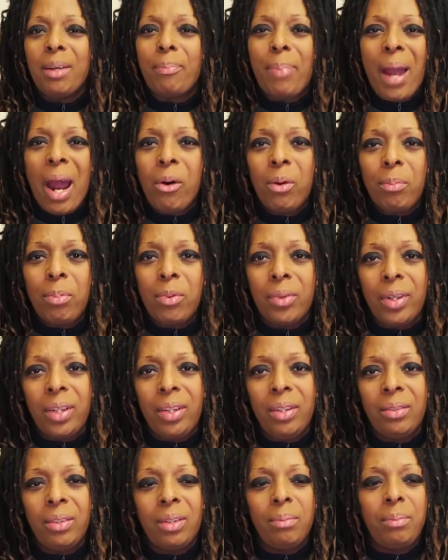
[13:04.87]
need a power point,
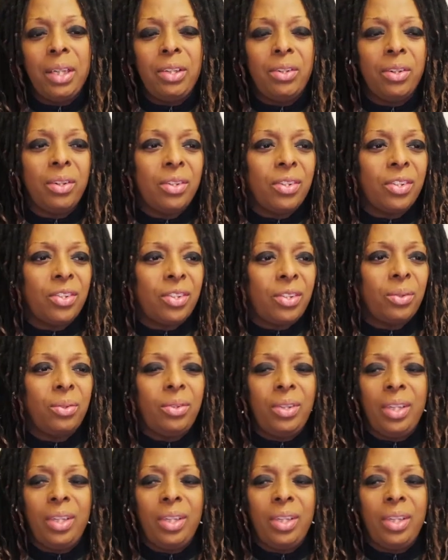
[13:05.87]
you know what I mean? You're gonna still